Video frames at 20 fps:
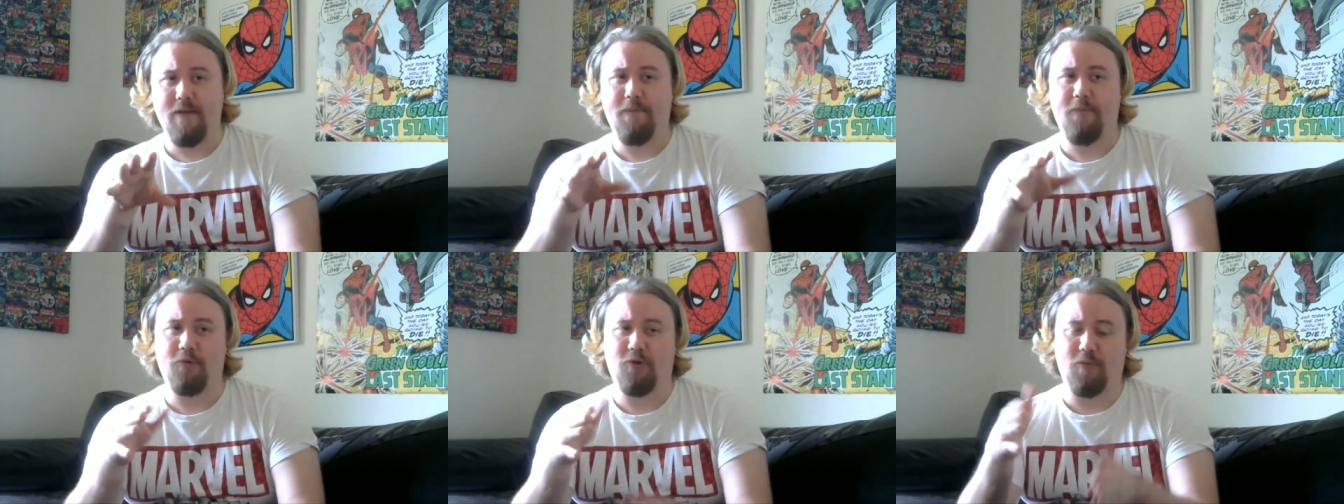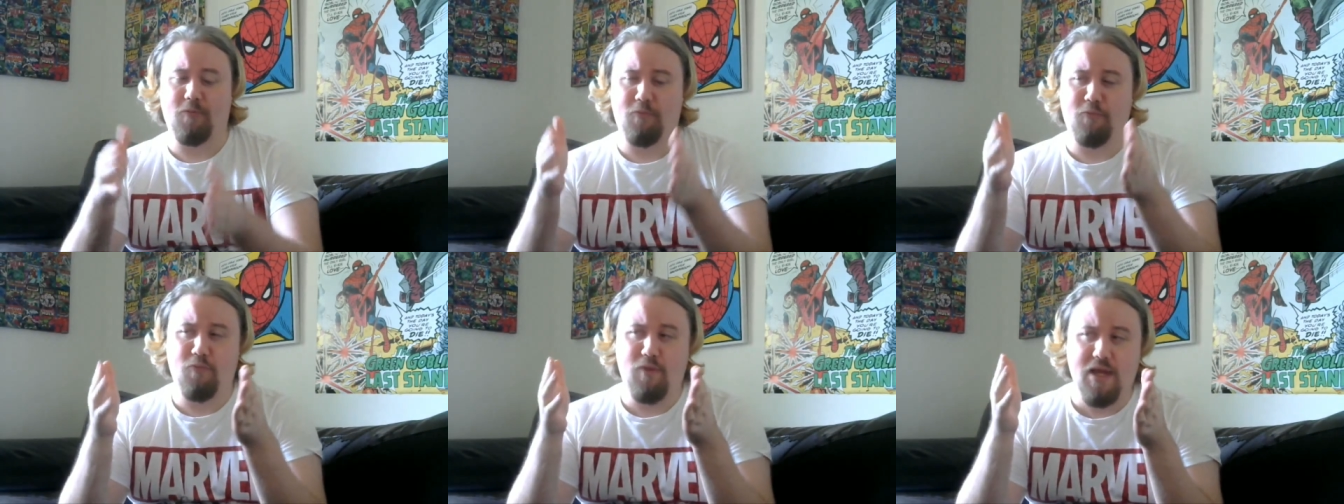Took
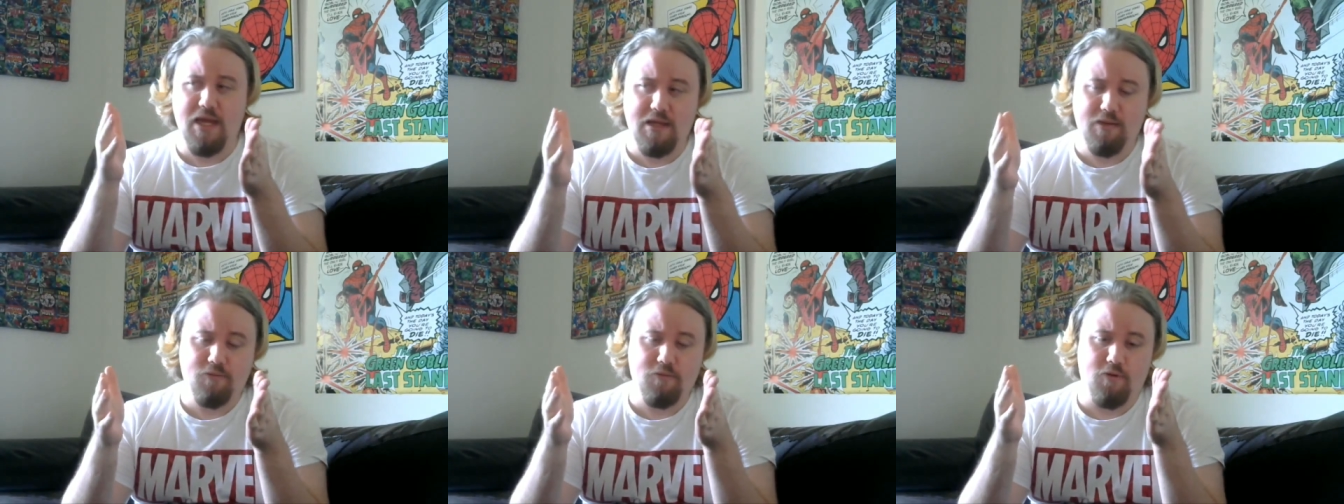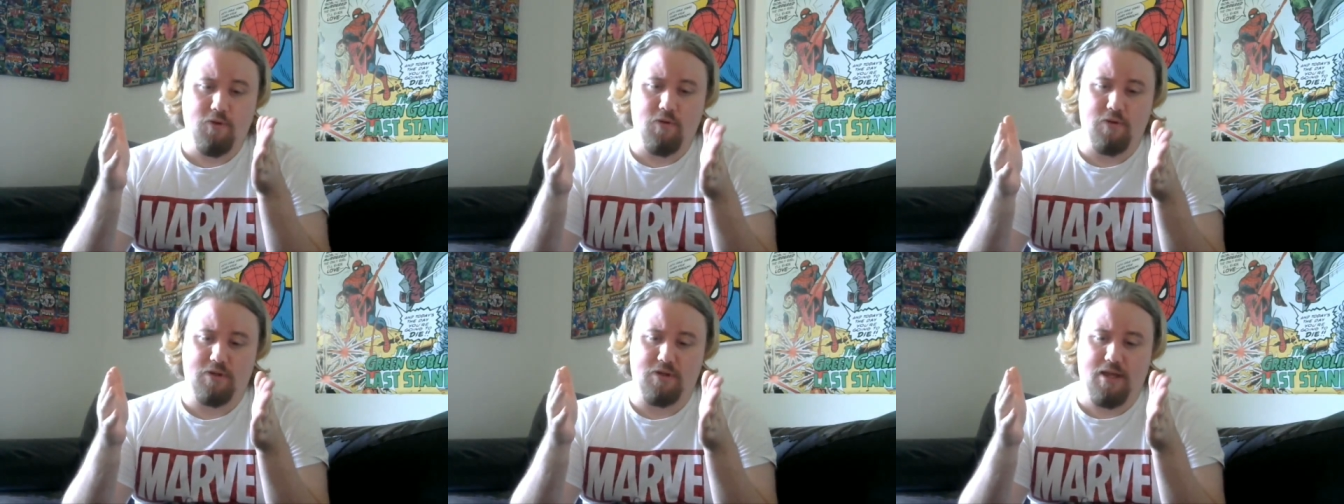them way too
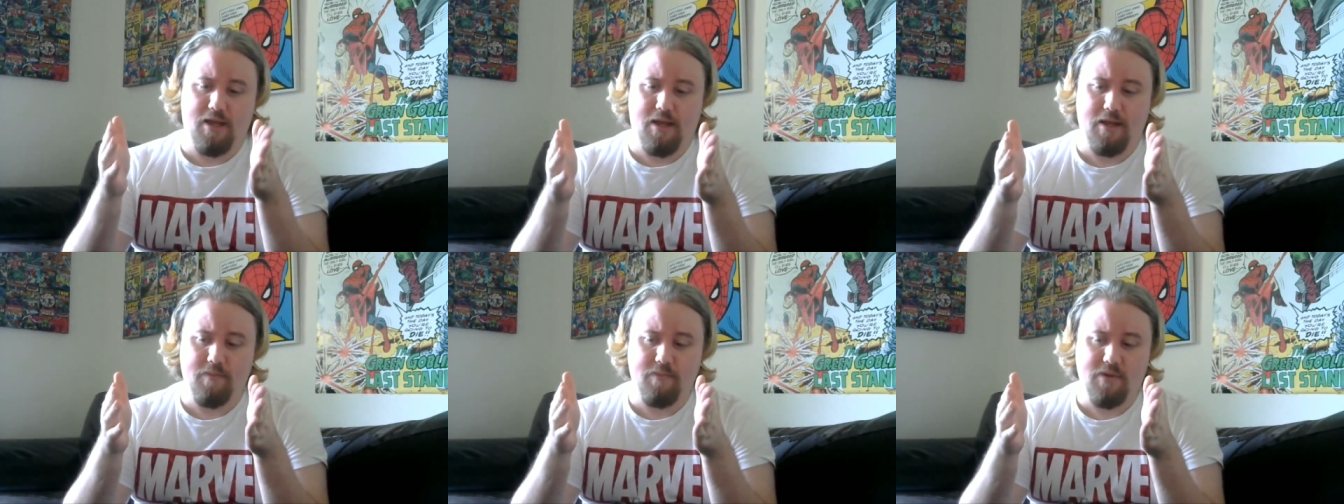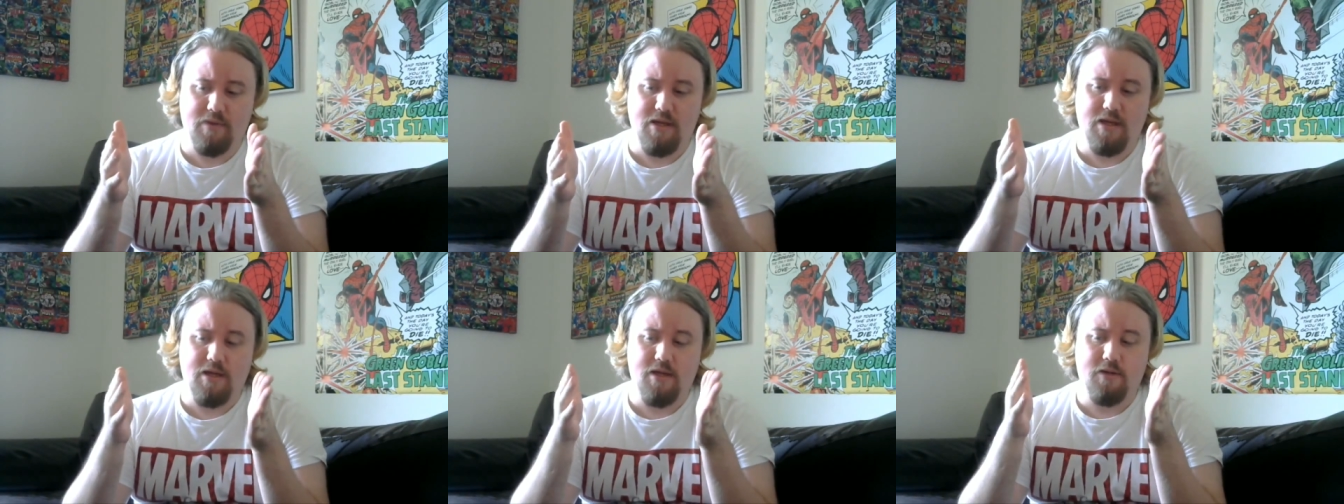long time
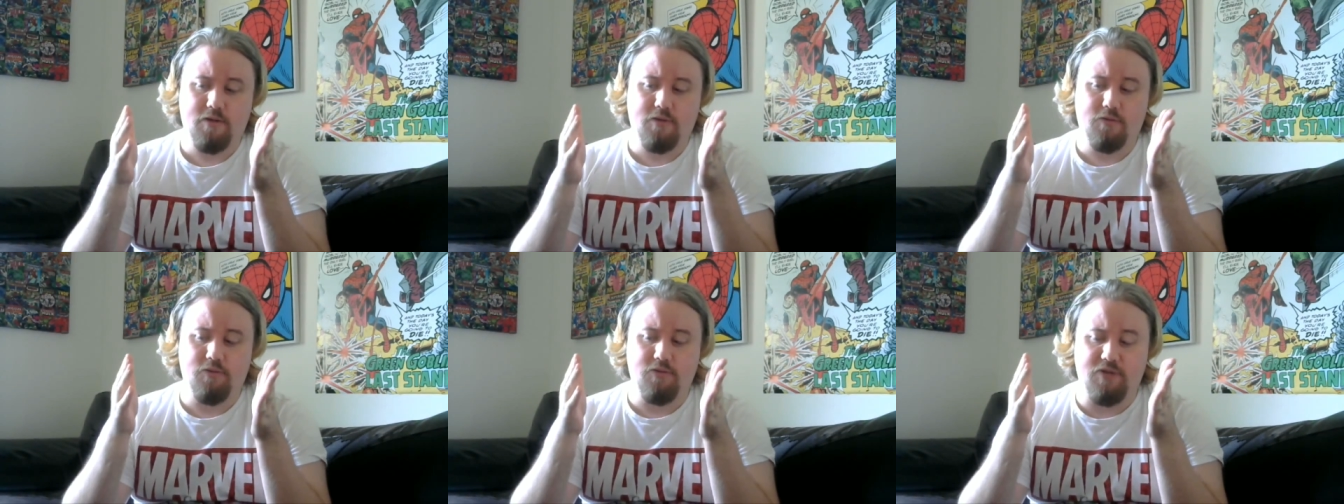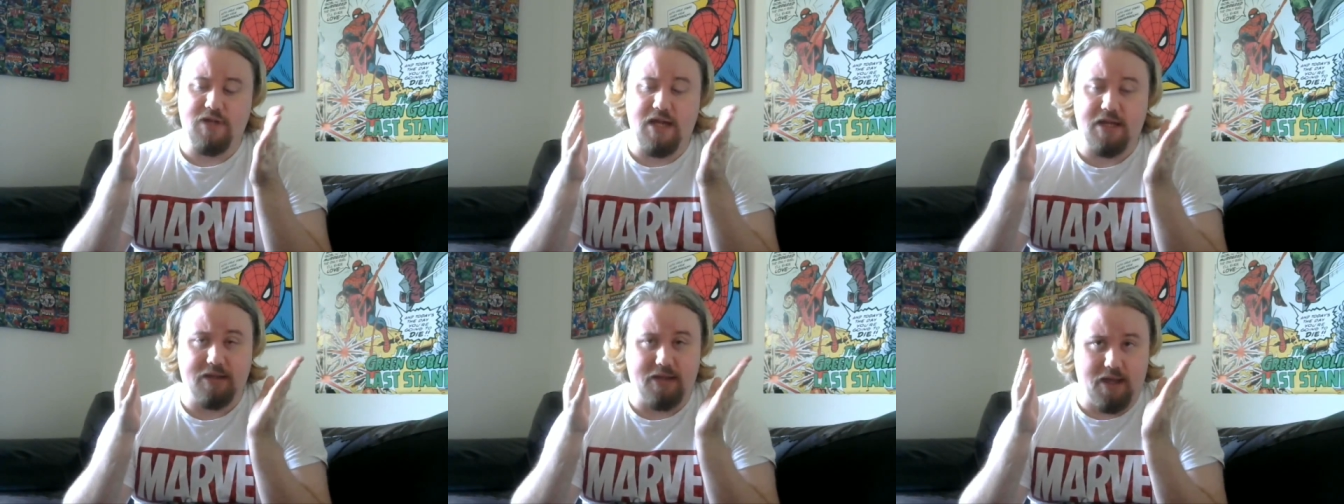to
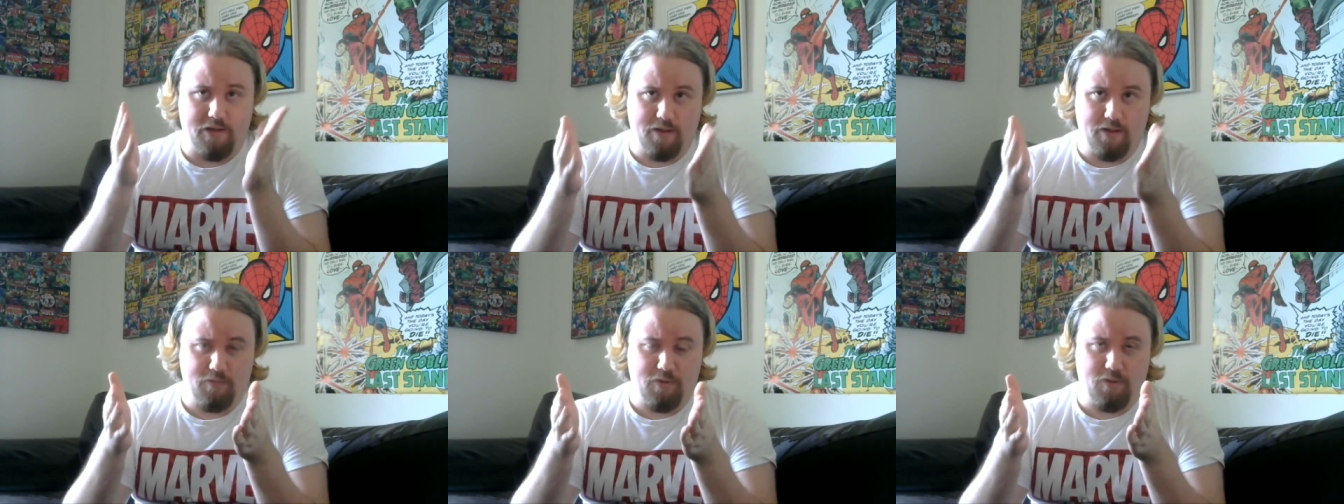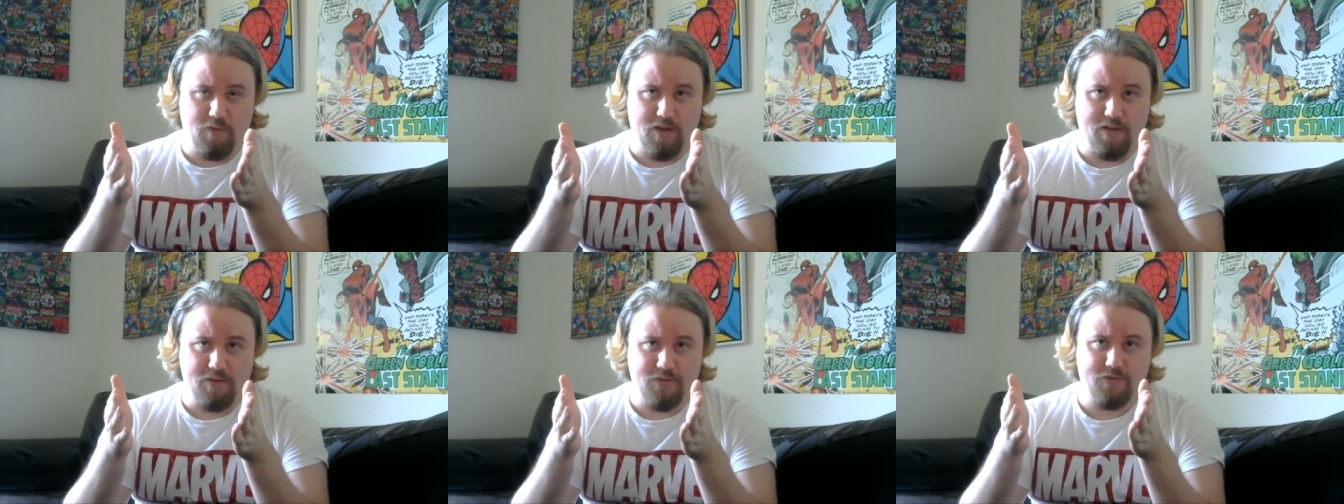get anywhere,
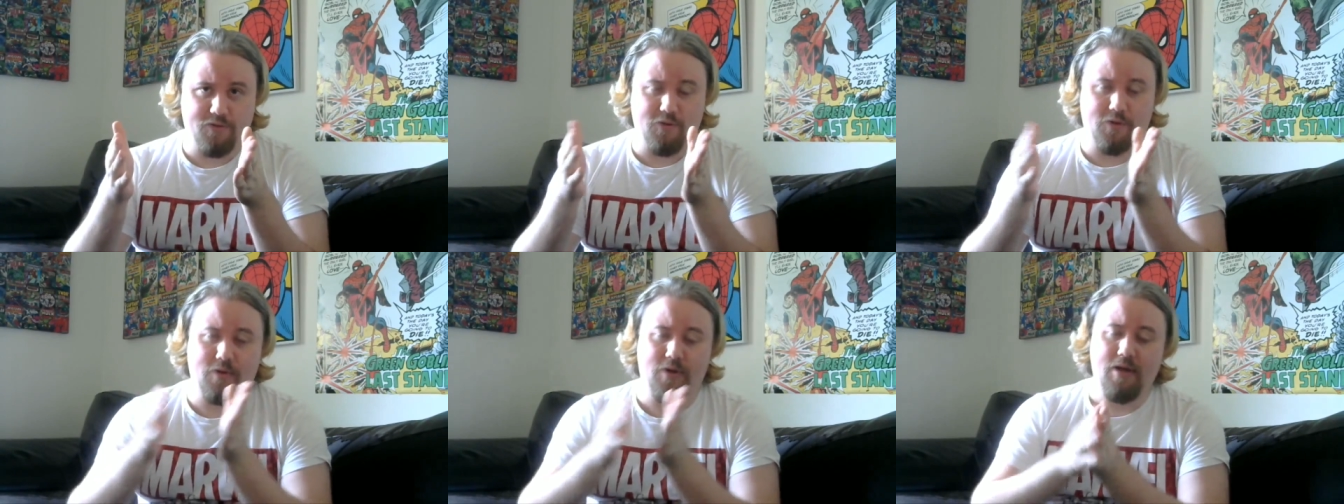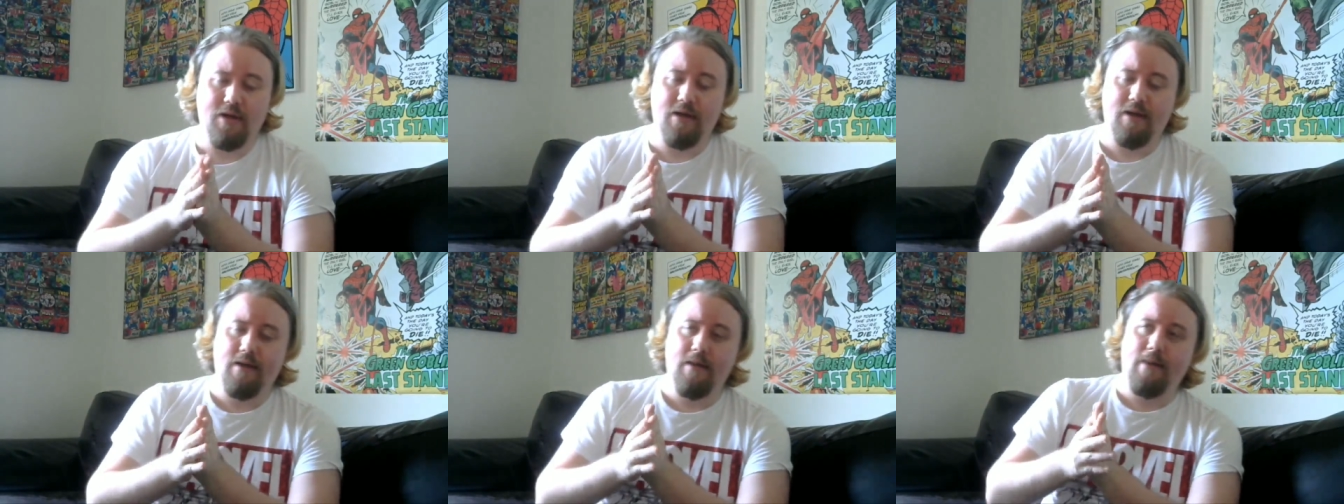right? So
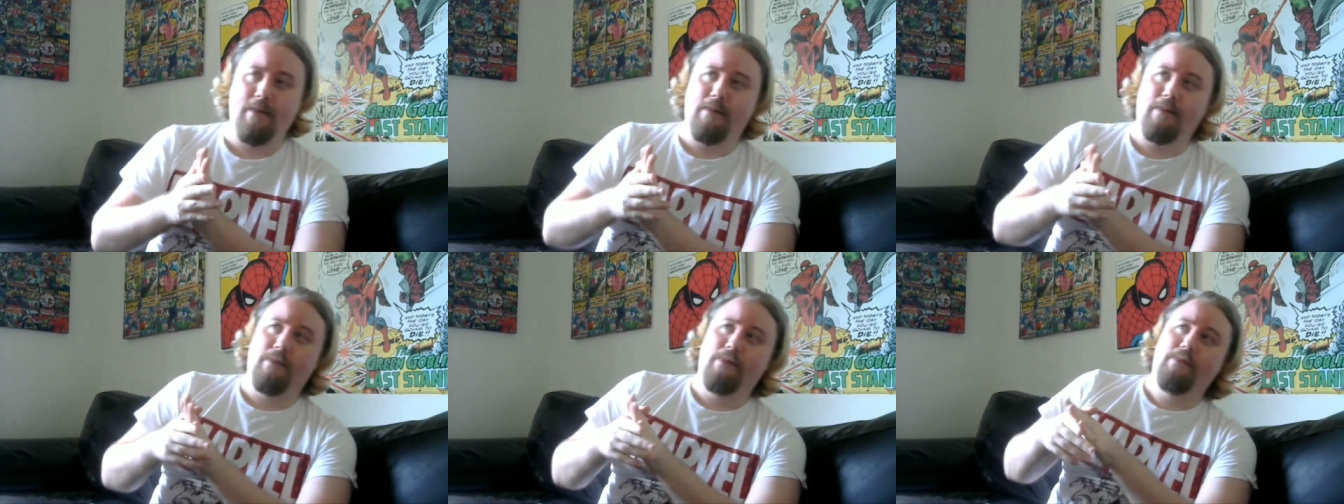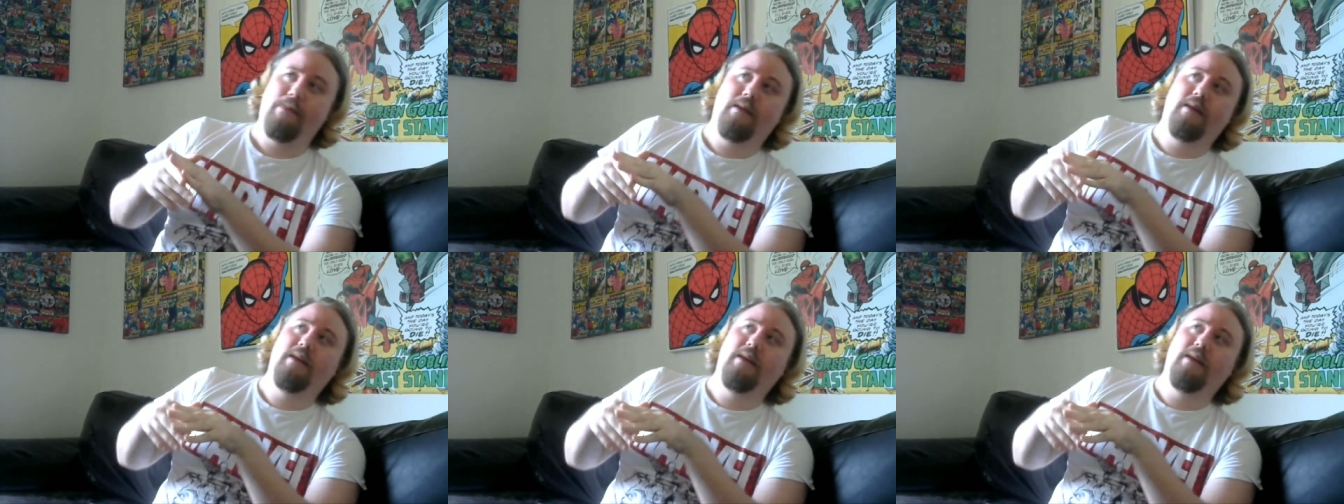at